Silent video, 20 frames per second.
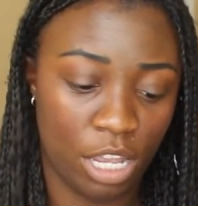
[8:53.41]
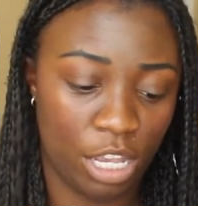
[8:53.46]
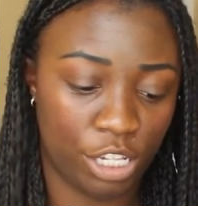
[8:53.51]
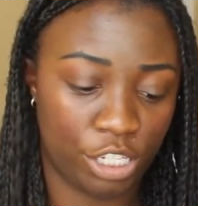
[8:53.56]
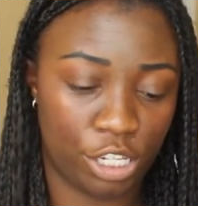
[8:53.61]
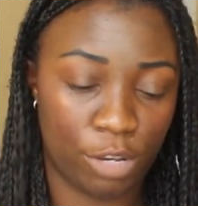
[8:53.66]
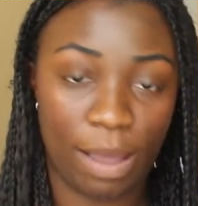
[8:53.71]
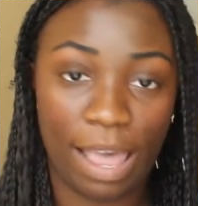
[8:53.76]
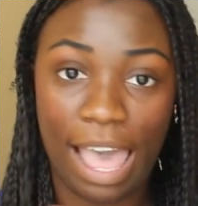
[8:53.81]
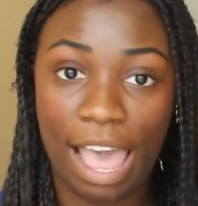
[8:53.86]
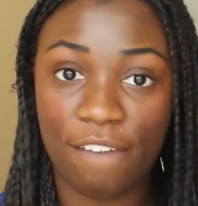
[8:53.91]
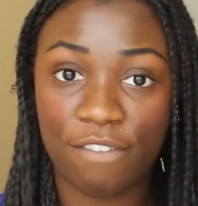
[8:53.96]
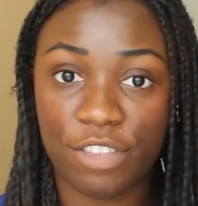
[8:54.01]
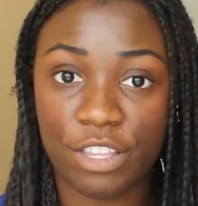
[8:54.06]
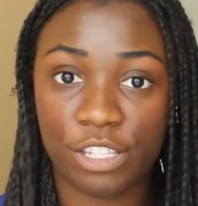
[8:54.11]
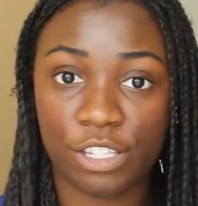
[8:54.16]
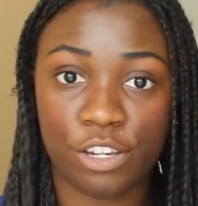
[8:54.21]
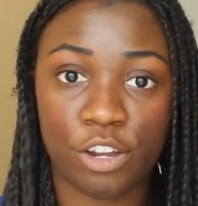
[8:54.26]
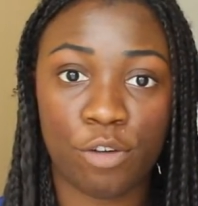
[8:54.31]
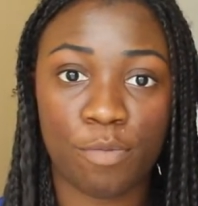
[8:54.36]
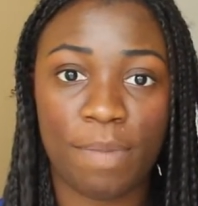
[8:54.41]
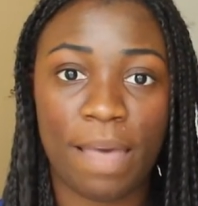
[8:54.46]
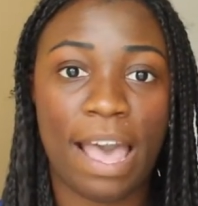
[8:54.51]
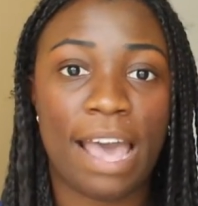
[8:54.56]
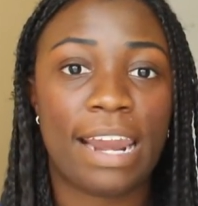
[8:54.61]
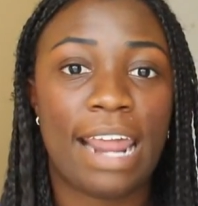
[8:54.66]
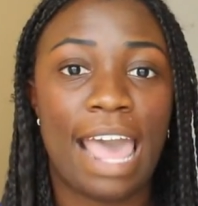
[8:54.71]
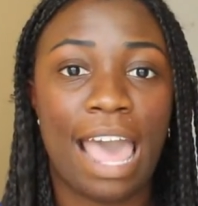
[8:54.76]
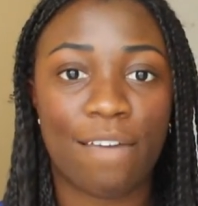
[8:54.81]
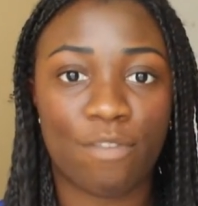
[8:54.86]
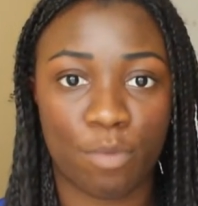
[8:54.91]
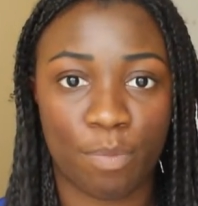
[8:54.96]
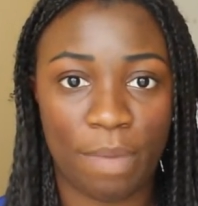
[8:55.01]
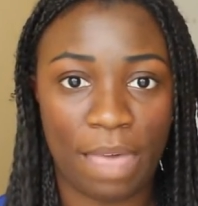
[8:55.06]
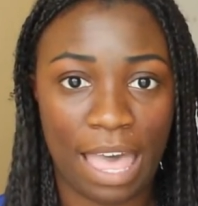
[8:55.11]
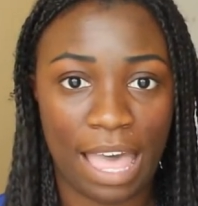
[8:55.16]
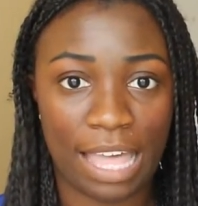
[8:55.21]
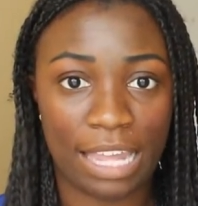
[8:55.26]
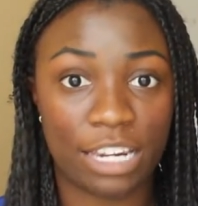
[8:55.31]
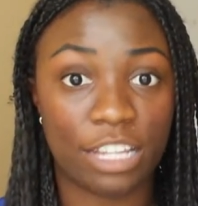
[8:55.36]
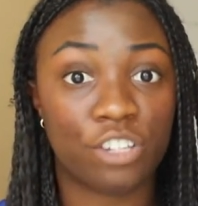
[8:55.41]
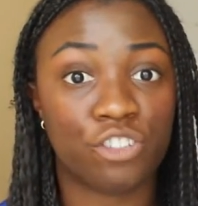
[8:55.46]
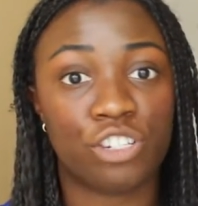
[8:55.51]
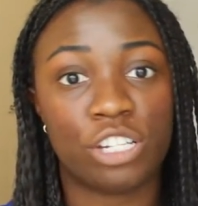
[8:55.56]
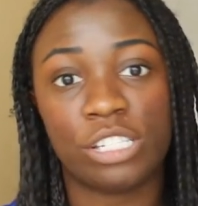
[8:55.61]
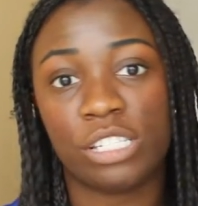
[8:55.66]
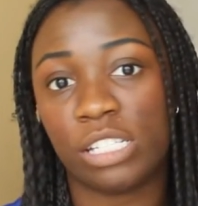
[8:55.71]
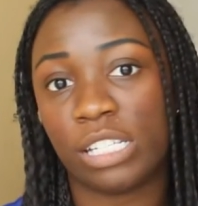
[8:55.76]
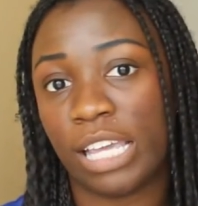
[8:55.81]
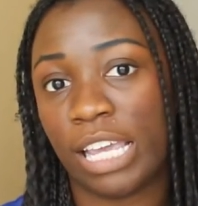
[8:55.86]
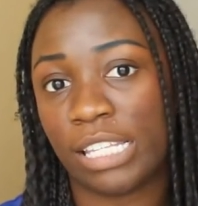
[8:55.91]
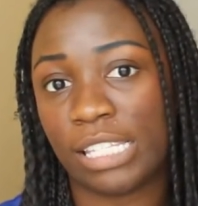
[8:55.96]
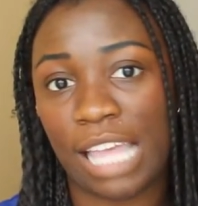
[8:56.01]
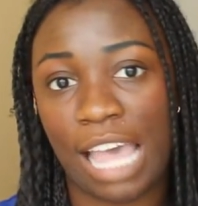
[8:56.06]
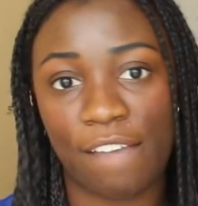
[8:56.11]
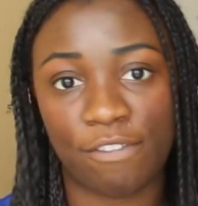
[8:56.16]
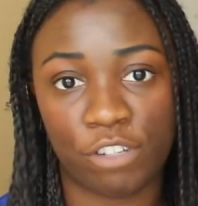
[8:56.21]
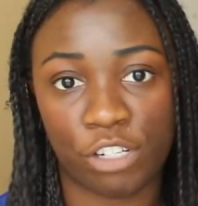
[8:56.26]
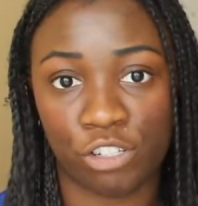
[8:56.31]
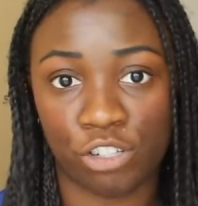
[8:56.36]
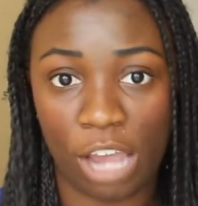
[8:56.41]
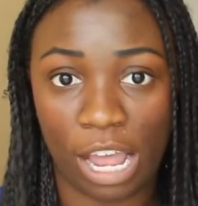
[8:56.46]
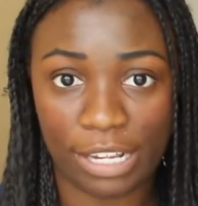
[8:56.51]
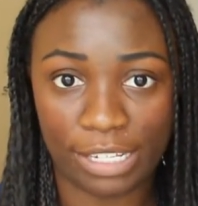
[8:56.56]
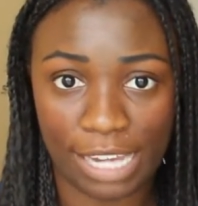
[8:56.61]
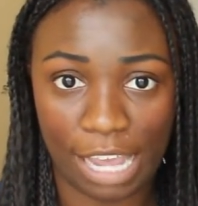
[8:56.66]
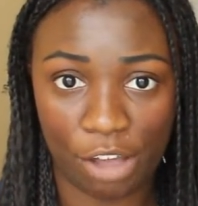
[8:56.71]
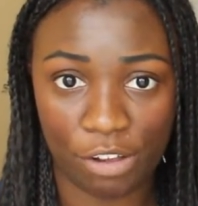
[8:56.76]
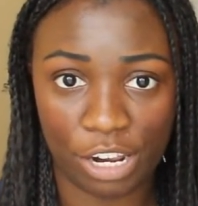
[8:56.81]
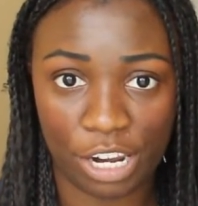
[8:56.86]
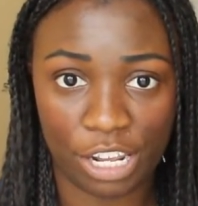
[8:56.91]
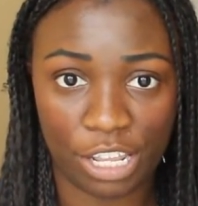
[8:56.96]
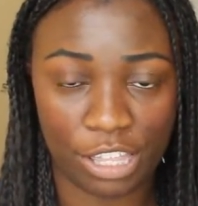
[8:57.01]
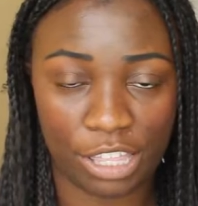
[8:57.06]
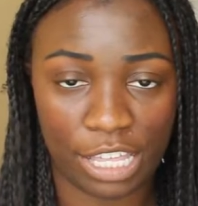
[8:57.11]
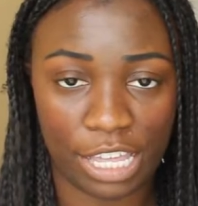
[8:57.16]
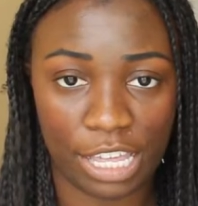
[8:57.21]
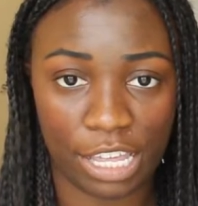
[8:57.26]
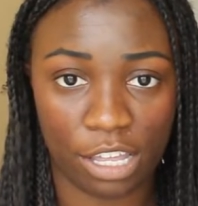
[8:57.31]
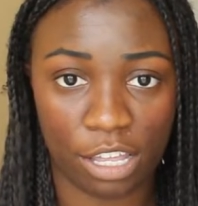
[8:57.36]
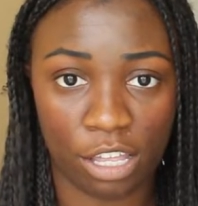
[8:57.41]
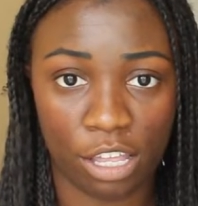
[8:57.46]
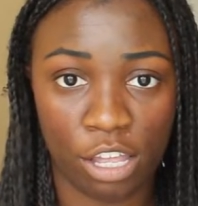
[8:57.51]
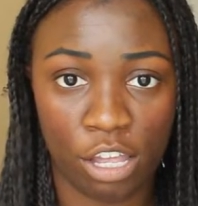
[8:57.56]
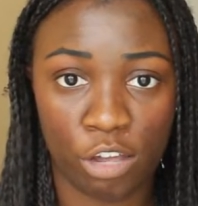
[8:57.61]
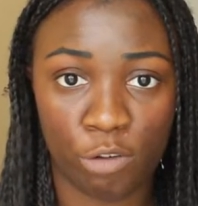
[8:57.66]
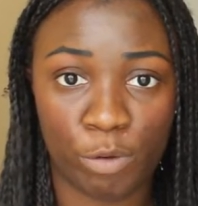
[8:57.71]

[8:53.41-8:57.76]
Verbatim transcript: So I have this notepad, I have a pen just in case I have to jot down anything,